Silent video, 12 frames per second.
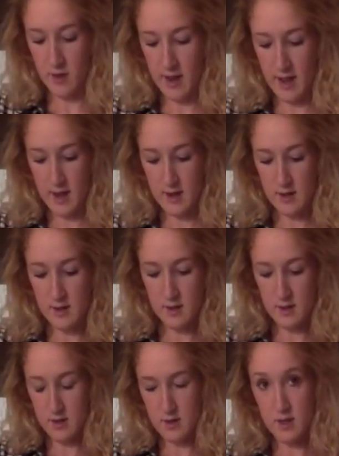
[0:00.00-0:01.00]
ahead,
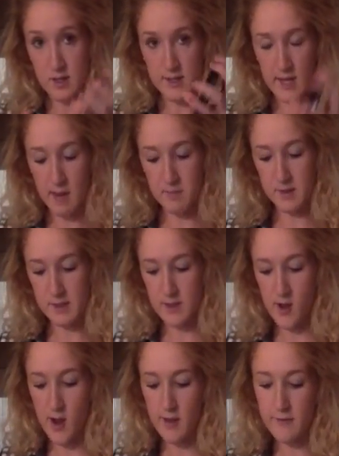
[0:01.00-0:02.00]
top this
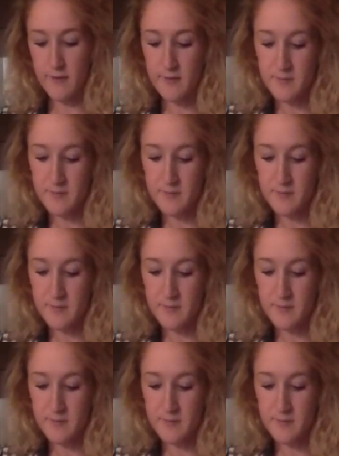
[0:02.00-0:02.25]
off,